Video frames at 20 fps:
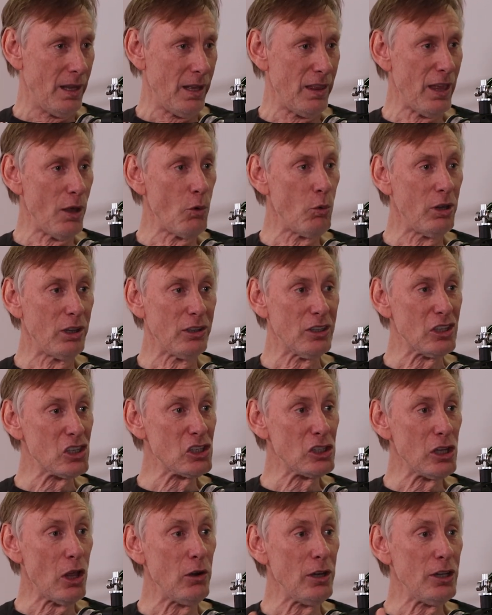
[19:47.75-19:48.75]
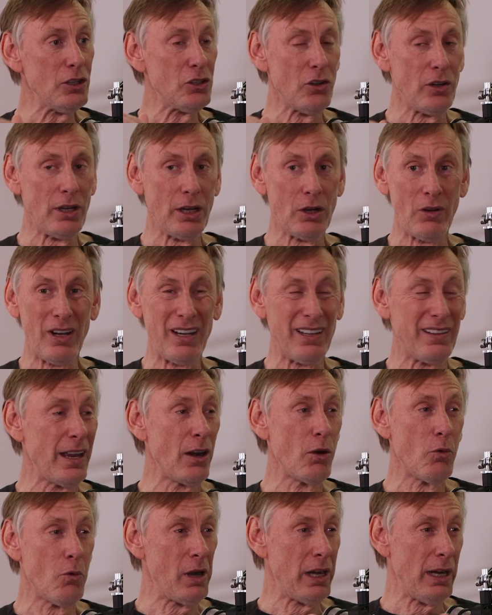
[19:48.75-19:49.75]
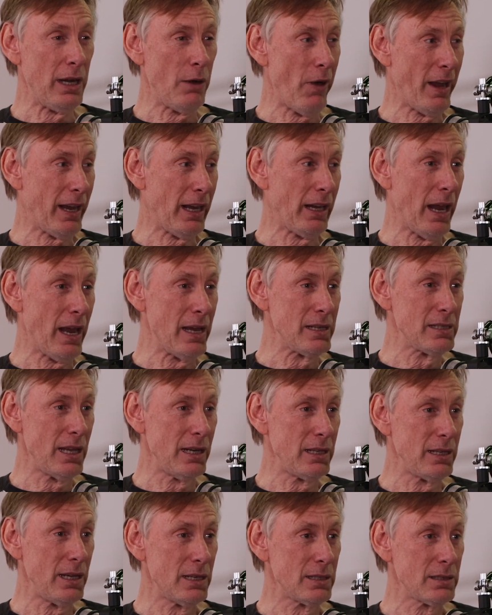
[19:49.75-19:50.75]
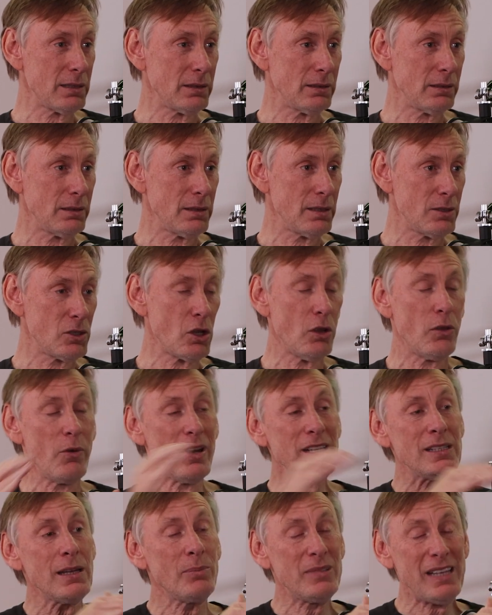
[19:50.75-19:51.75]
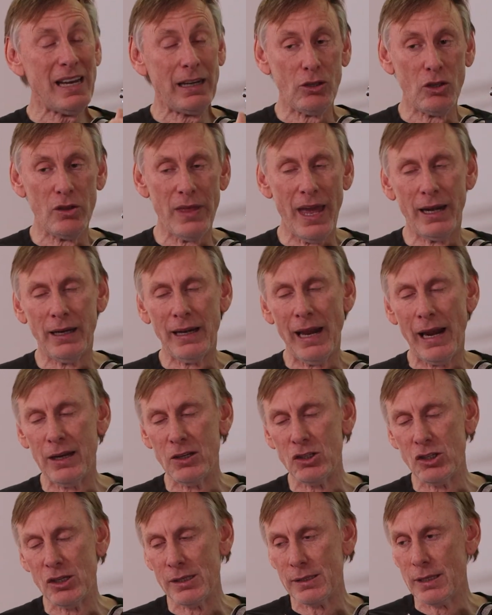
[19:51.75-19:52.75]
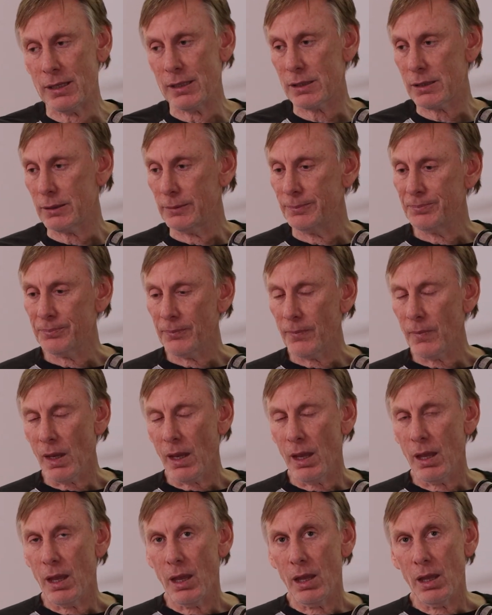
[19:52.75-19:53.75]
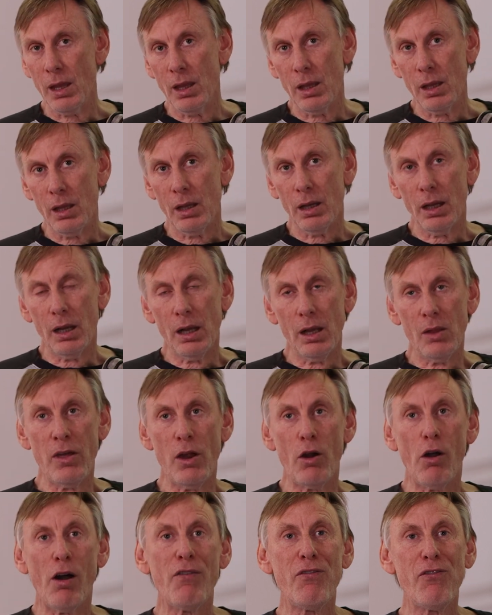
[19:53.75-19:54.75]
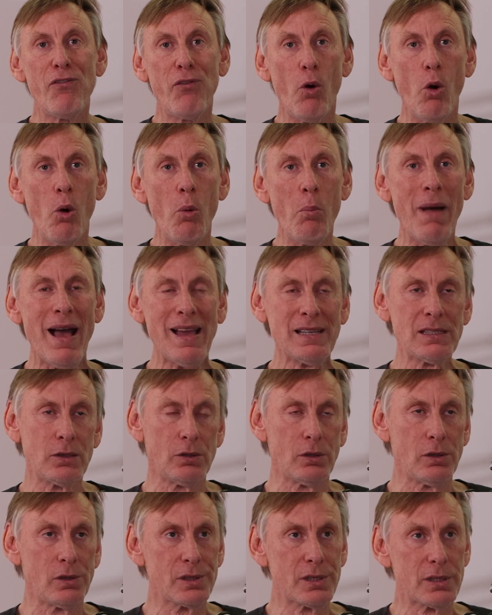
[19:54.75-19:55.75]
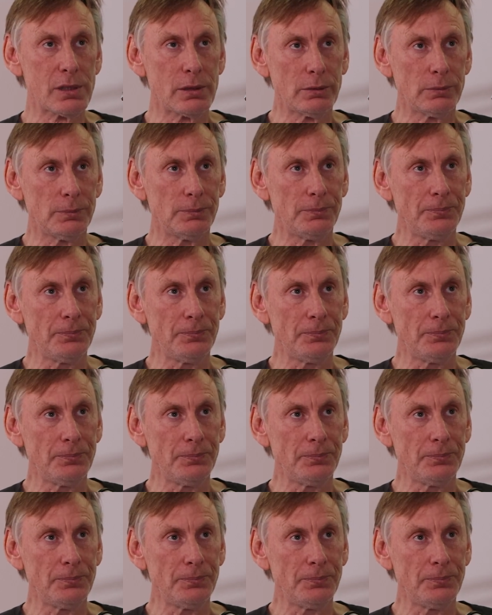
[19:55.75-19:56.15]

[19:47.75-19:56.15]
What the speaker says: their world is slowly turning green, and they don't really recognize that yet. So the reason I'm telling you that analogy is this. There are 4 muscles